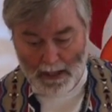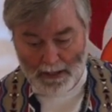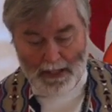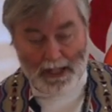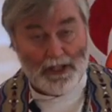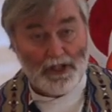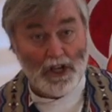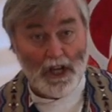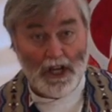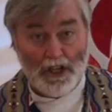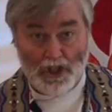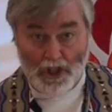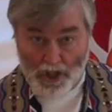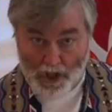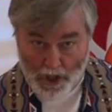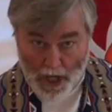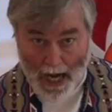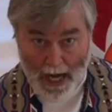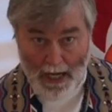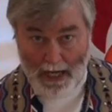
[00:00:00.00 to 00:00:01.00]
this
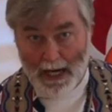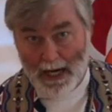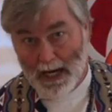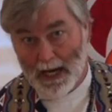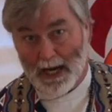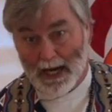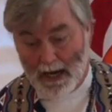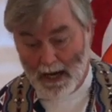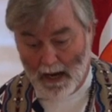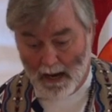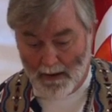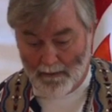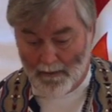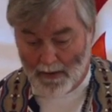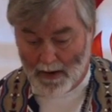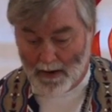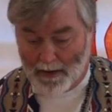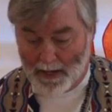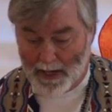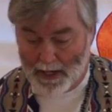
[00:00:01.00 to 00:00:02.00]
shaking of
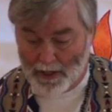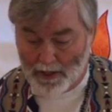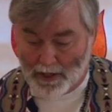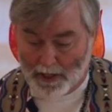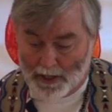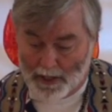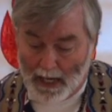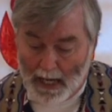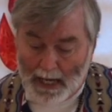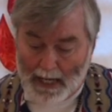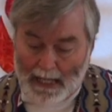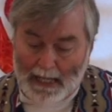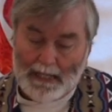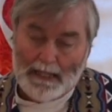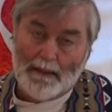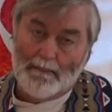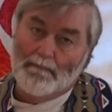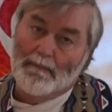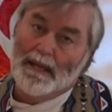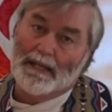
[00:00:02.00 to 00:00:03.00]
our nation, in
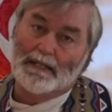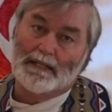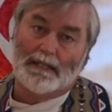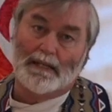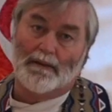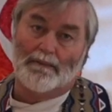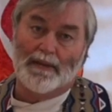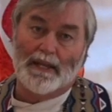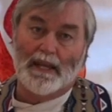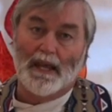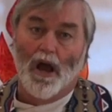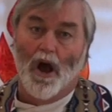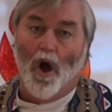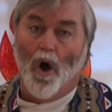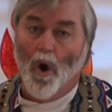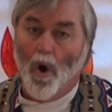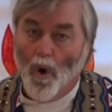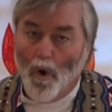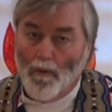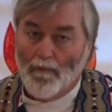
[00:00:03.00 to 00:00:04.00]
the midst of the
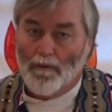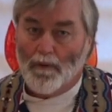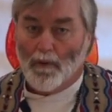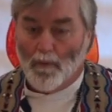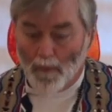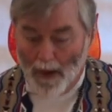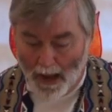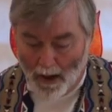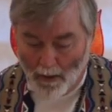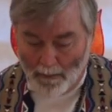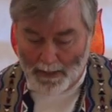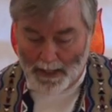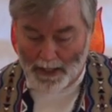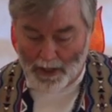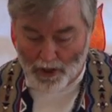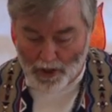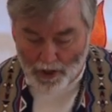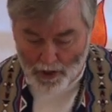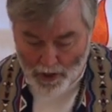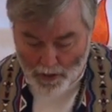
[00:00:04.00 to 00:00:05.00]

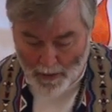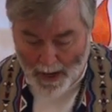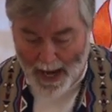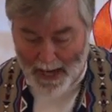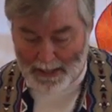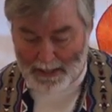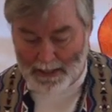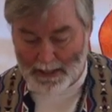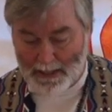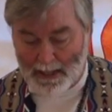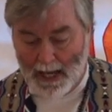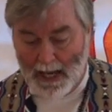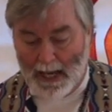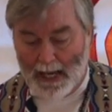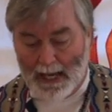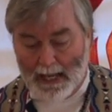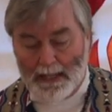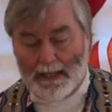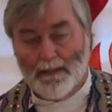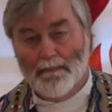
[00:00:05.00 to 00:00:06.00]
overwhelming stress,
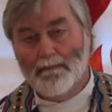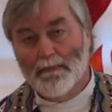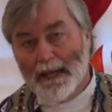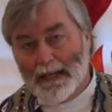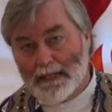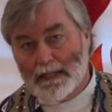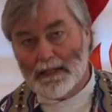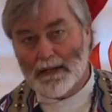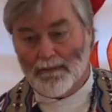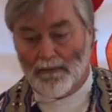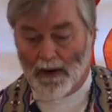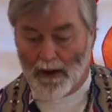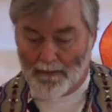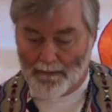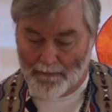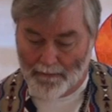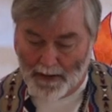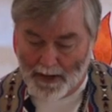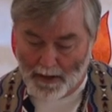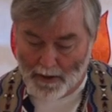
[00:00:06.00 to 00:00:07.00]
in the midst of our
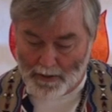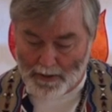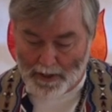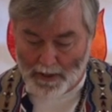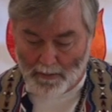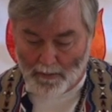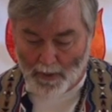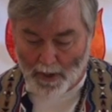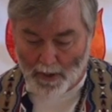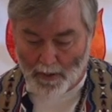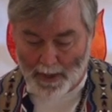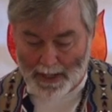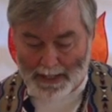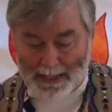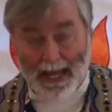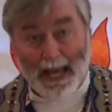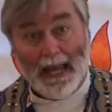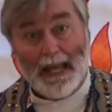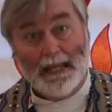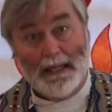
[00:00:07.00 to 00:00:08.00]
fears and worries,
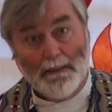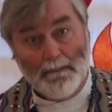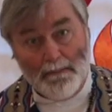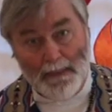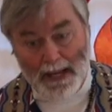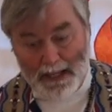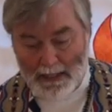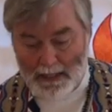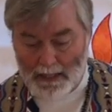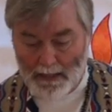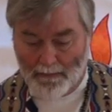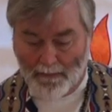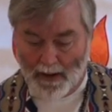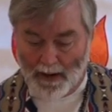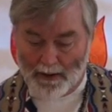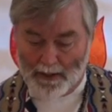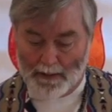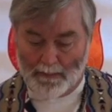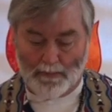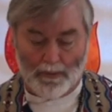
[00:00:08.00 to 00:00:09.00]
in the midst of
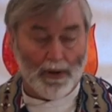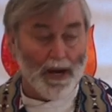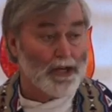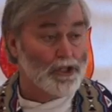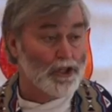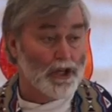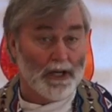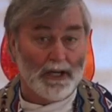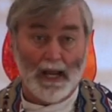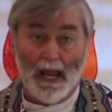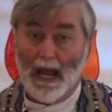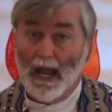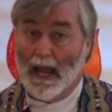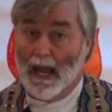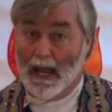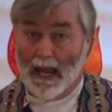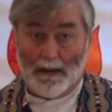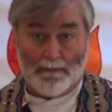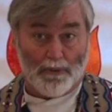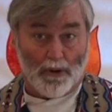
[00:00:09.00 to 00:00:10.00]
our depression
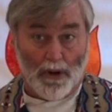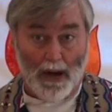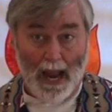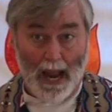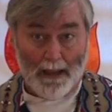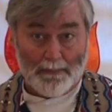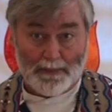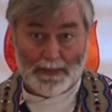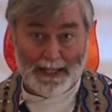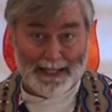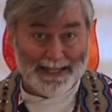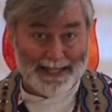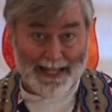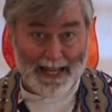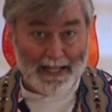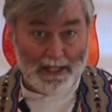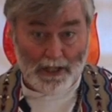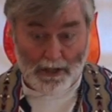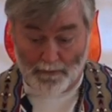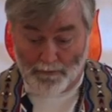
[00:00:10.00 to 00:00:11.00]
and perhaps a
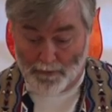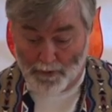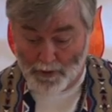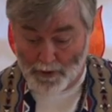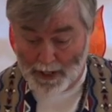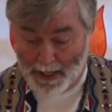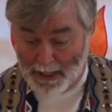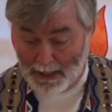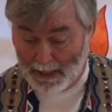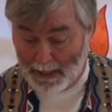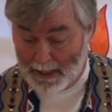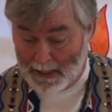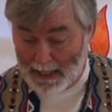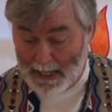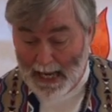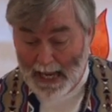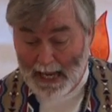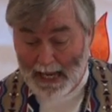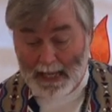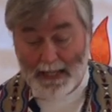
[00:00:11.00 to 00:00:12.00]
sense of futility,
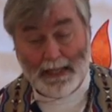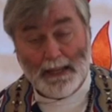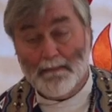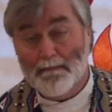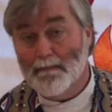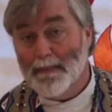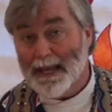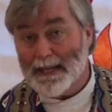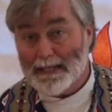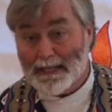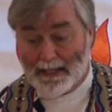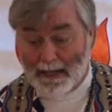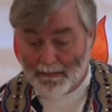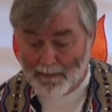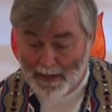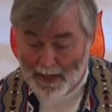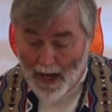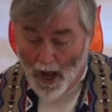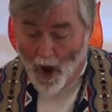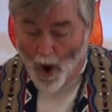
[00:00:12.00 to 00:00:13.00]
in the midst of
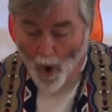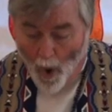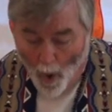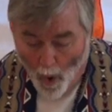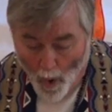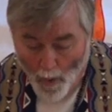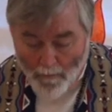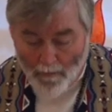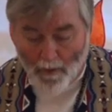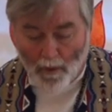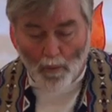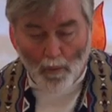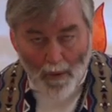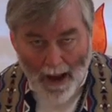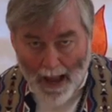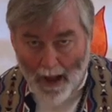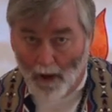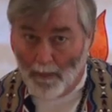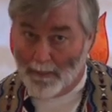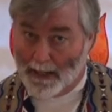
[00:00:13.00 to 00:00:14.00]
an
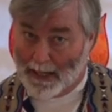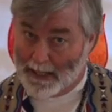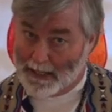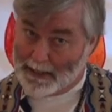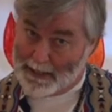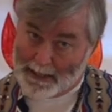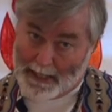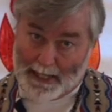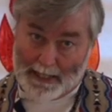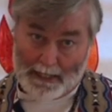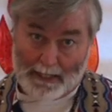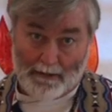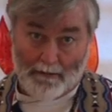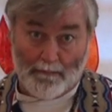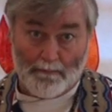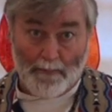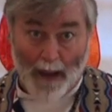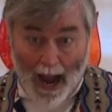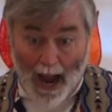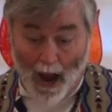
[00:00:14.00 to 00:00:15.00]
overwhelming sense
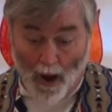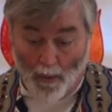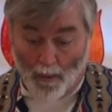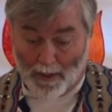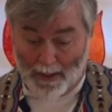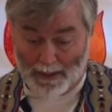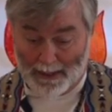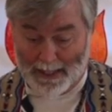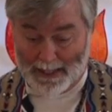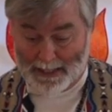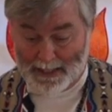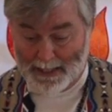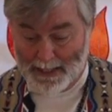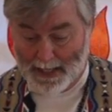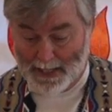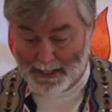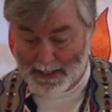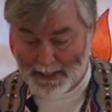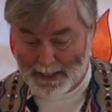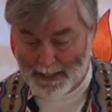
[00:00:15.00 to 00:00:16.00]
of
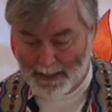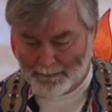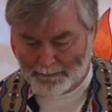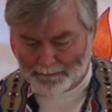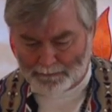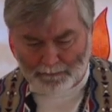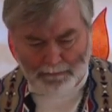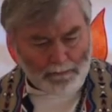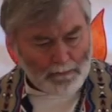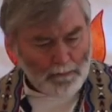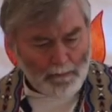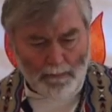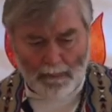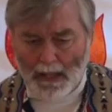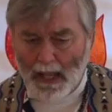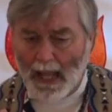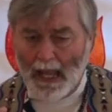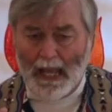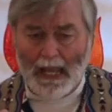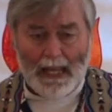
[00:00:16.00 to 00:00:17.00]
powerlessness,
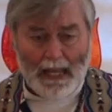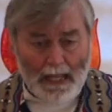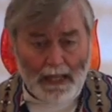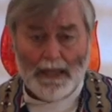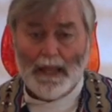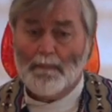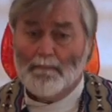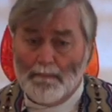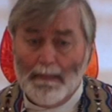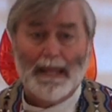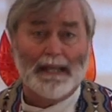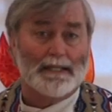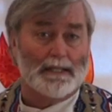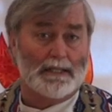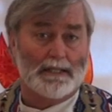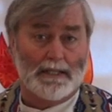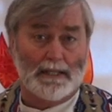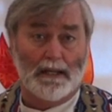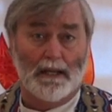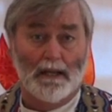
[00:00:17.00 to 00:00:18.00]
in the
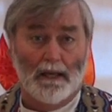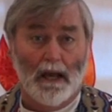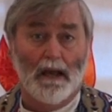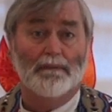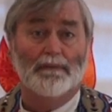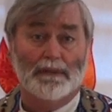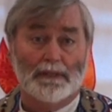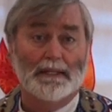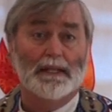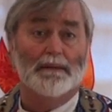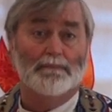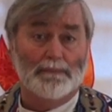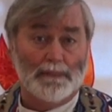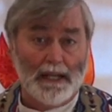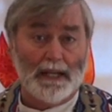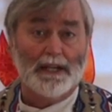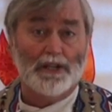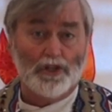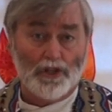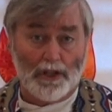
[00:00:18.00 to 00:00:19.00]
midst of a
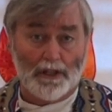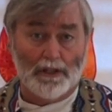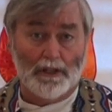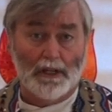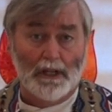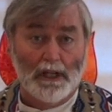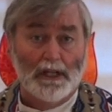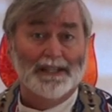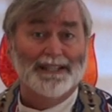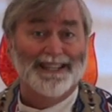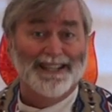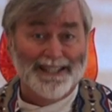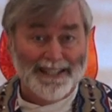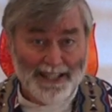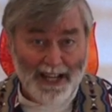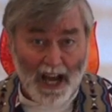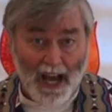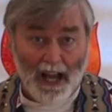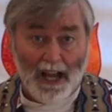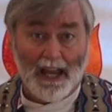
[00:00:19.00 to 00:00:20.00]
temptation to
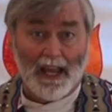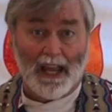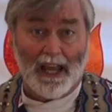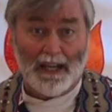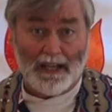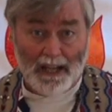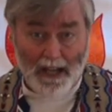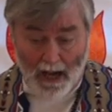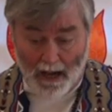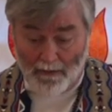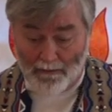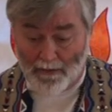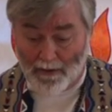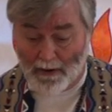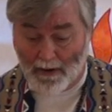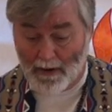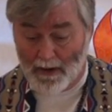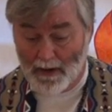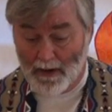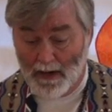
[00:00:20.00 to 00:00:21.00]
duck and
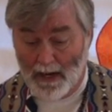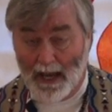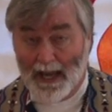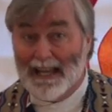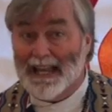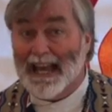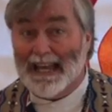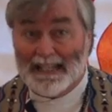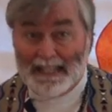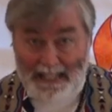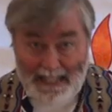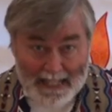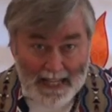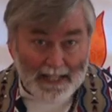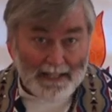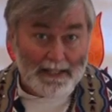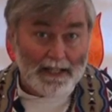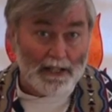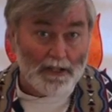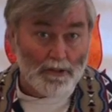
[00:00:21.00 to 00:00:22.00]
cover and
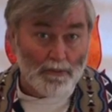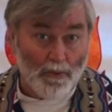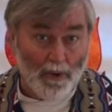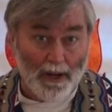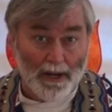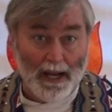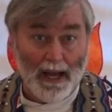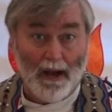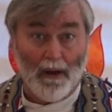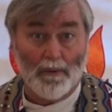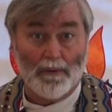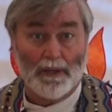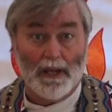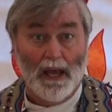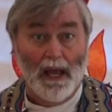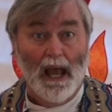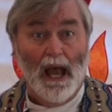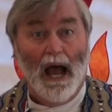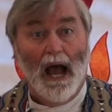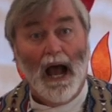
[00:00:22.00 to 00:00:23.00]
sit this one out,
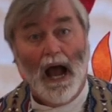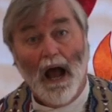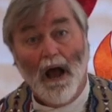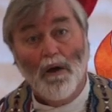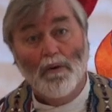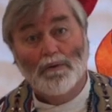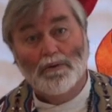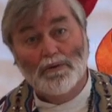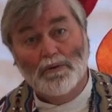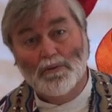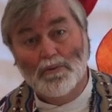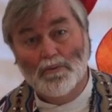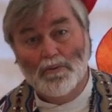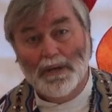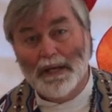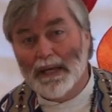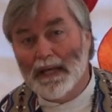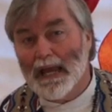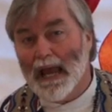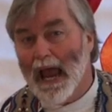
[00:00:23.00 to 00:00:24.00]
how do
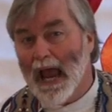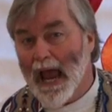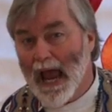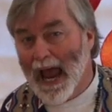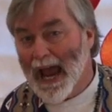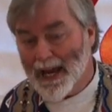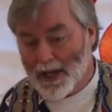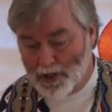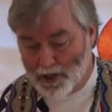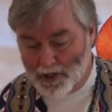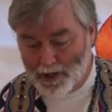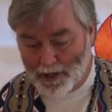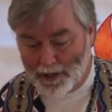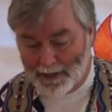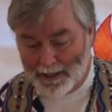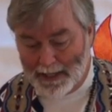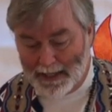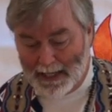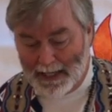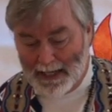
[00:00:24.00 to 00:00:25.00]
we
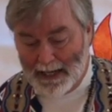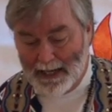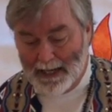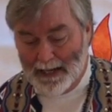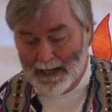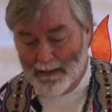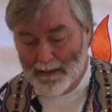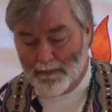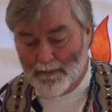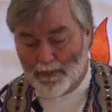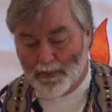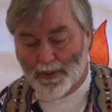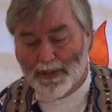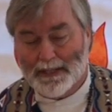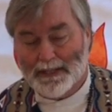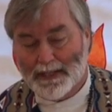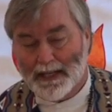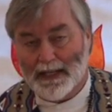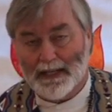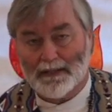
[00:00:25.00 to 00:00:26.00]
actually
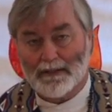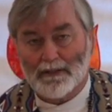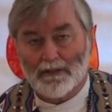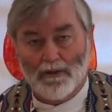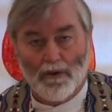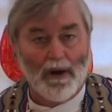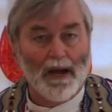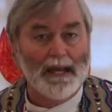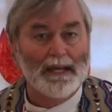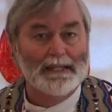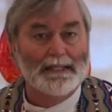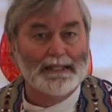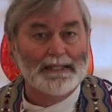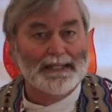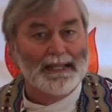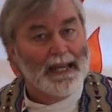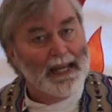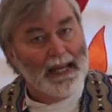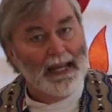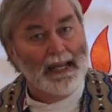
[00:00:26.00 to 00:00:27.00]
present
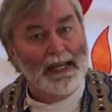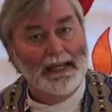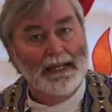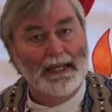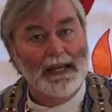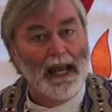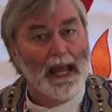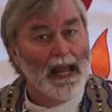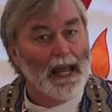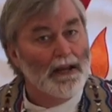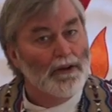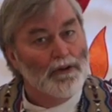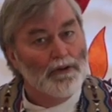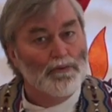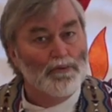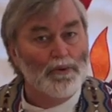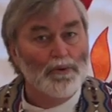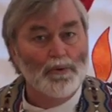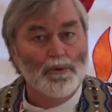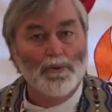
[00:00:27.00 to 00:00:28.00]
Christ in and
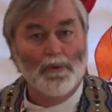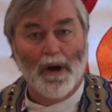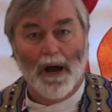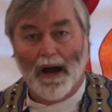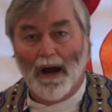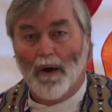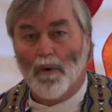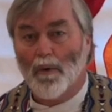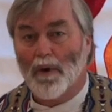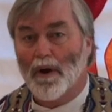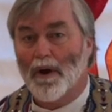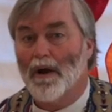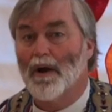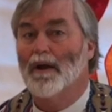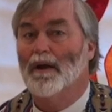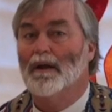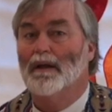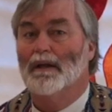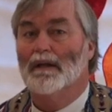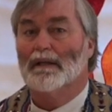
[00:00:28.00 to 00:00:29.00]
through our
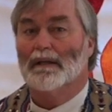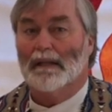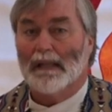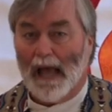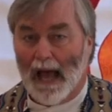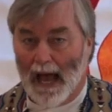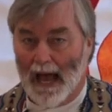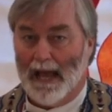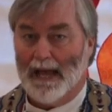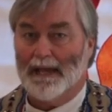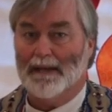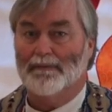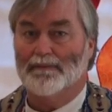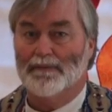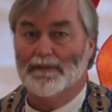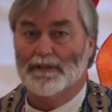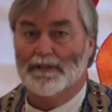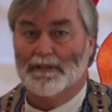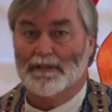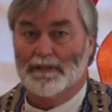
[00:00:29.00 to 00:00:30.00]

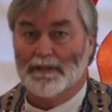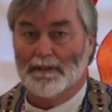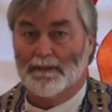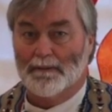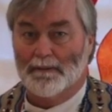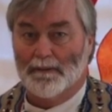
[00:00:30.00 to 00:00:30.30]
lives?